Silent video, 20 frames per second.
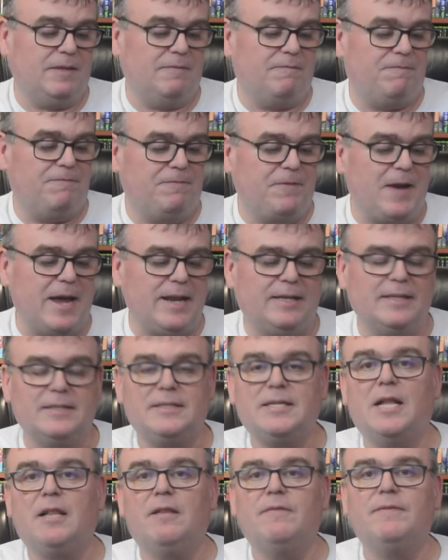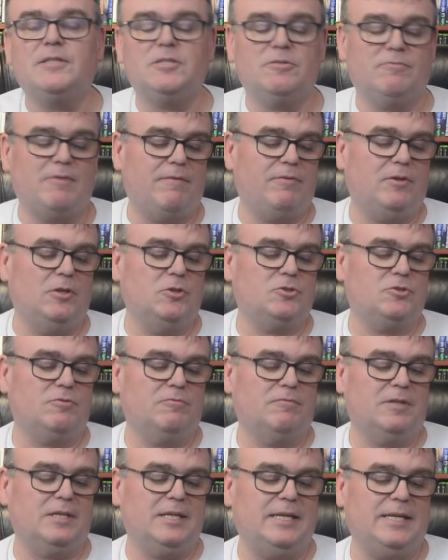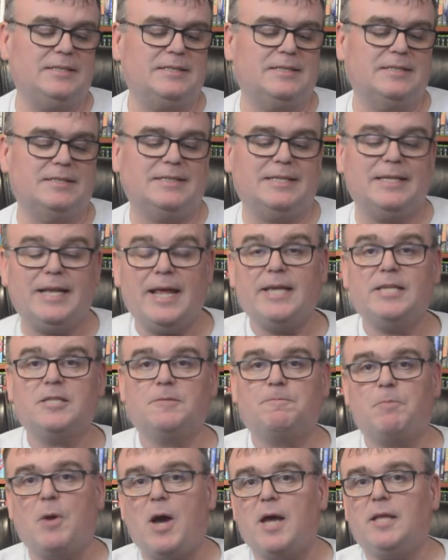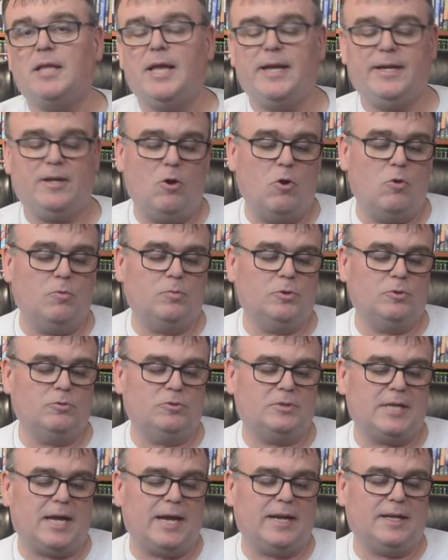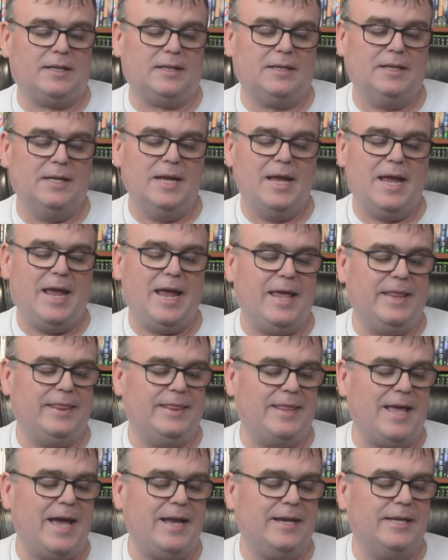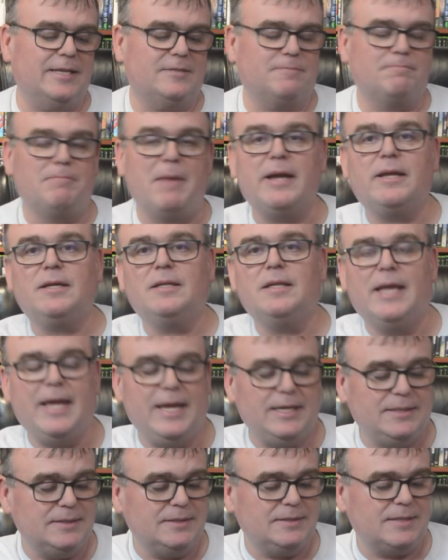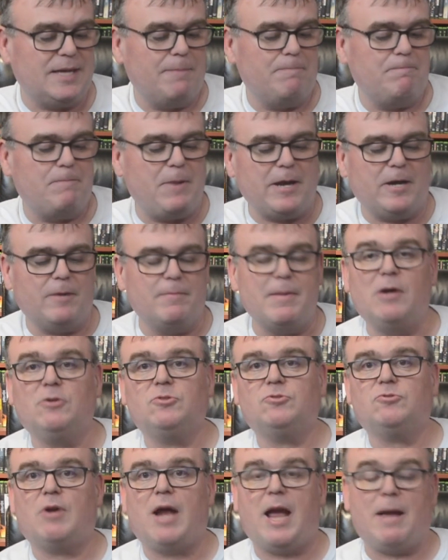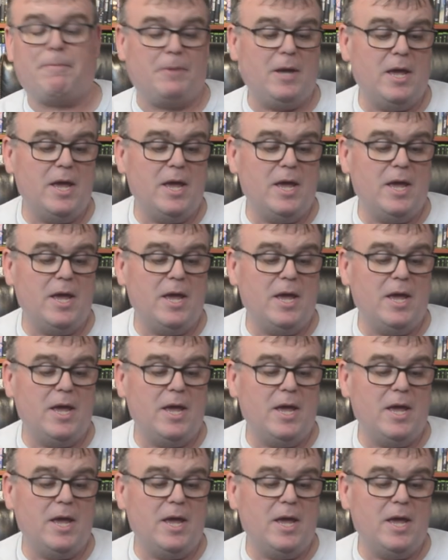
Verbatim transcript: and final Intellivision Revolution release is today's Spotlight homebrew title, and that is Michael Hayes' A Better Mousetrap.